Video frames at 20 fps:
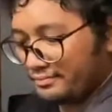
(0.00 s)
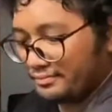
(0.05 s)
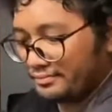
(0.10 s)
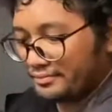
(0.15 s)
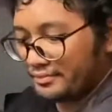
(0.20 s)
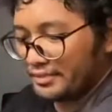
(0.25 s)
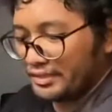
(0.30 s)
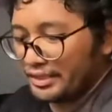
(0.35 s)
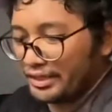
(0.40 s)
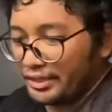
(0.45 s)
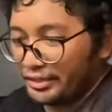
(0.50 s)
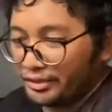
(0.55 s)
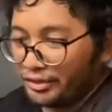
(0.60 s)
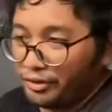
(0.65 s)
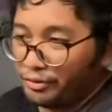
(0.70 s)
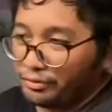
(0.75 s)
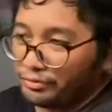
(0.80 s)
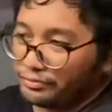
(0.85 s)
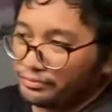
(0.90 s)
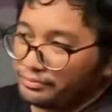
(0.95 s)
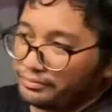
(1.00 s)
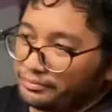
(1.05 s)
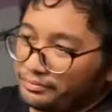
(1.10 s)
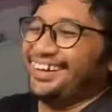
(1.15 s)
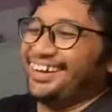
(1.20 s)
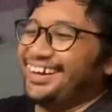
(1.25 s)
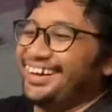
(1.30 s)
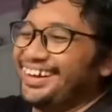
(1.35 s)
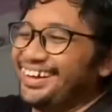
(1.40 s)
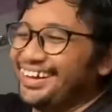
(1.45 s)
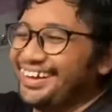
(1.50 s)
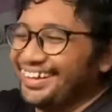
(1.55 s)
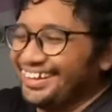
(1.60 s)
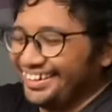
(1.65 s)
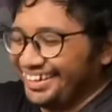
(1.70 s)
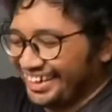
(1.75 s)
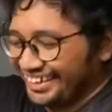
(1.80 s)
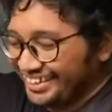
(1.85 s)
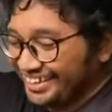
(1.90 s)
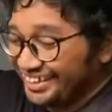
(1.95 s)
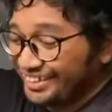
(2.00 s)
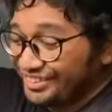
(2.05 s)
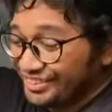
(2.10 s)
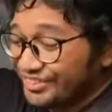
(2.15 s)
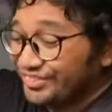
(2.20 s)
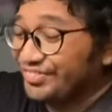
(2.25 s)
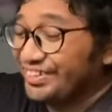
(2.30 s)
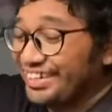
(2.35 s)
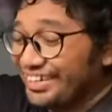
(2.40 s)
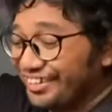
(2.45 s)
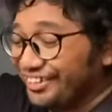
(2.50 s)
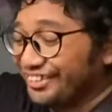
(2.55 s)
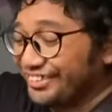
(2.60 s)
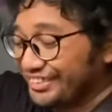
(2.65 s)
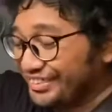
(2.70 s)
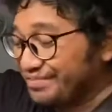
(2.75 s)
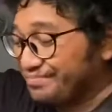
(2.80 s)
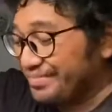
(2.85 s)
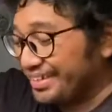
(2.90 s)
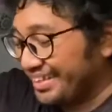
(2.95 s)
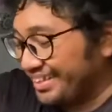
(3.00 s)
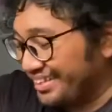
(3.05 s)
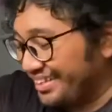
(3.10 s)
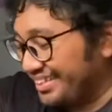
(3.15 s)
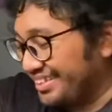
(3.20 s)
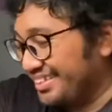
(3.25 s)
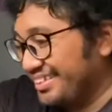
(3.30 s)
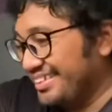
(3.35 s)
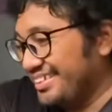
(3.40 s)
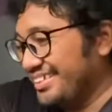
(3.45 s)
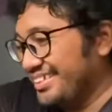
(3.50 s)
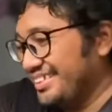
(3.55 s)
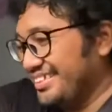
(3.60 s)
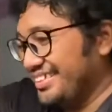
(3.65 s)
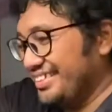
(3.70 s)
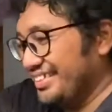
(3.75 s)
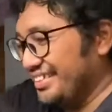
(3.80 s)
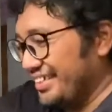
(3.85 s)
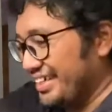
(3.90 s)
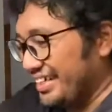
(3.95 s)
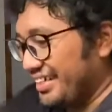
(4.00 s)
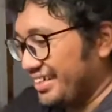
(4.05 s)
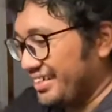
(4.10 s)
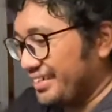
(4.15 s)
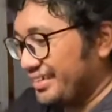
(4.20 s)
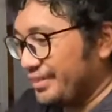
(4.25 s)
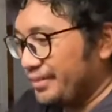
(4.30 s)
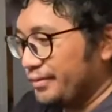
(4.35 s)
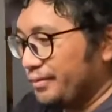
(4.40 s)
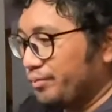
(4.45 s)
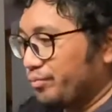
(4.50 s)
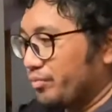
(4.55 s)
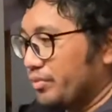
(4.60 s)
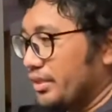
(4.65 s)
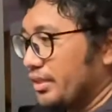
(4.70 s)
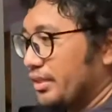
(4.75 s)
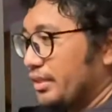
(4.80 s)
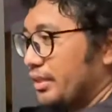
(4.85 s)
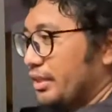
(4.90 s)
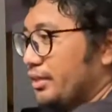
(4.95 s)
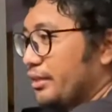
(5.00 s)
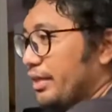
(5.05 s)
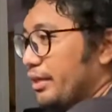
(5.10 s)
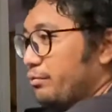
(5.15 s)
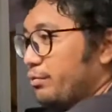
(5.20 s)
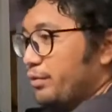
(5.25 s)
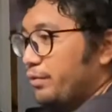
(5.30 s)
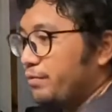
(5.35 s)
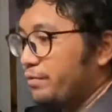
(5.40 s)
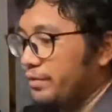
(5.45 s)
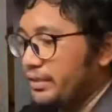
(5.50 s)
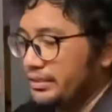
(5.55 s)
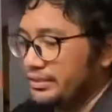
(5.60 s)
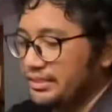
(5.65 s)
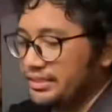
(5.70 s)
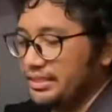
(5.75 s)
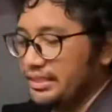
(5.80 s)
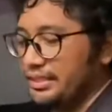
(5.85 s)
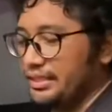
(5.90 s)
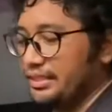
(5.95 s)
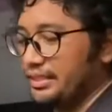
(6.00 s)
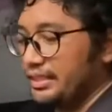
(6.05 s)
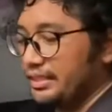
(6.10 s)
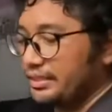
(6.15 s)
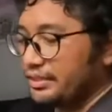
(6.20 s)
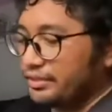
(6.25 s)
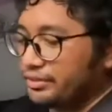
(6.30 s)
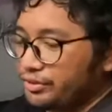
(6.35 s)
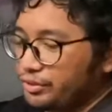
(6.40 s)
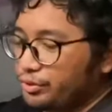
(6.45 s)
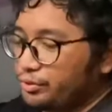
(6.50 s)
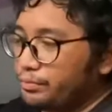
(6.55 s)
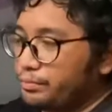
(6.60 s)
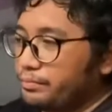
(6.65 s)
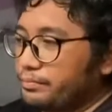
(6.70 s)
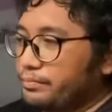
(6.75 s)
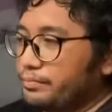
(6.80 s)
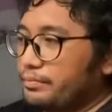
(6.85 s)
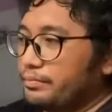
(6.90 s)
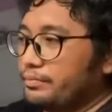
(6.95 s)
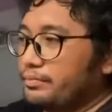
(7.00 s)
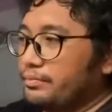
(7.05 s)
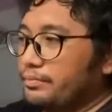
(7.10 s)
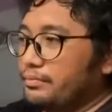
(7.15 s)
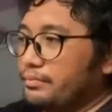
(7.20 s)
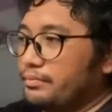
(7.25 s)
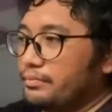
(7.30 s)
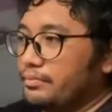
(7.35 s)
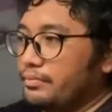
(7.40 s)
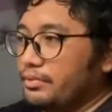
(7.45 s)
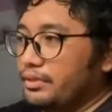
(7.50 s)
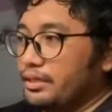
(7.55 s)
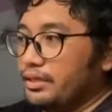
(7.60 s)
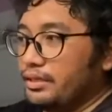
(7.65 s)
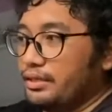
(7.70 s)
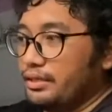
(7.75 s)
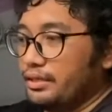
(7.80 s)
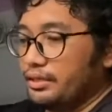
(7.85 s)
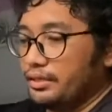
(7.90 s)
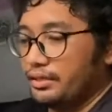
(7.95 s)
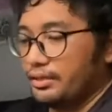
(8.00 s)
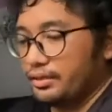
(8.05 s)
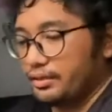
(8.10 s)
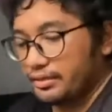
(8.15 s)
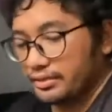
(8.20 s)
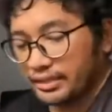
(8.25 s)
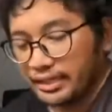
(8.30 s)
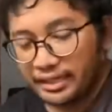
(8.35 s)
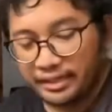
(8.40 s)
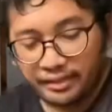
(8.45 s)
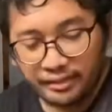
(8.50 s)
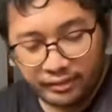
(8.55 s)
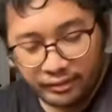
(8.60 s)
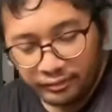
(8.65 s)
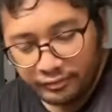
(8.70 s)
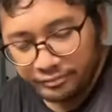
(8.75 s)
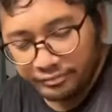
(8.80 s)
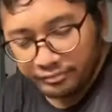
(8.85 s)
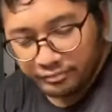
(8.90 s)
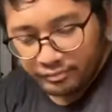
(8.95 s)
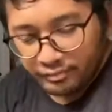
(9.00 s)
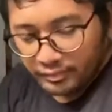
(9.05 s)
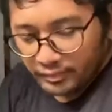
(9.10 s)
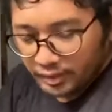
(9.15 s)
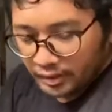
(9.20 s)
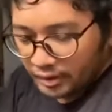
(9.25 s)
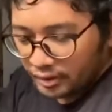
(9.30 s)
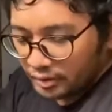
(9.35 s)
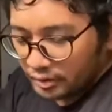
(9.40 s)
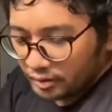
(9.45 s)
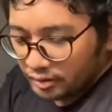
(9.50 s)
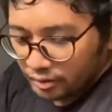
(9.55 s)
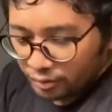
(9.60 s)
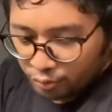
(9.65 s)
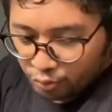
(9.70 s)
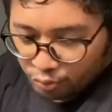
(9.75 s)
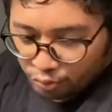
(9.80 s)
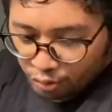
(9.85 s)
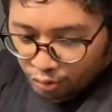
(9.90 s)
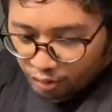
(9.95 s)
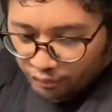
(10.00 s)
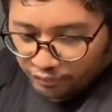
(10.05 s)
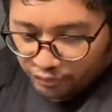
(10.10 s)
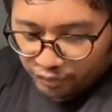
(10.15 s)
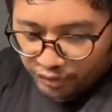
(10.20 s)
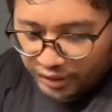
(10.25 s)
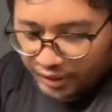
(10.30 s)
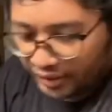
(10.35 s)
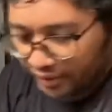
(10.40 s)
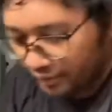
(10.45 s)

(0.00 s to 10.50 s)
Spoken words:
there you go. I think it looks really awesome, man. Okay, now that we fixed the inner tube, the tire, do not forget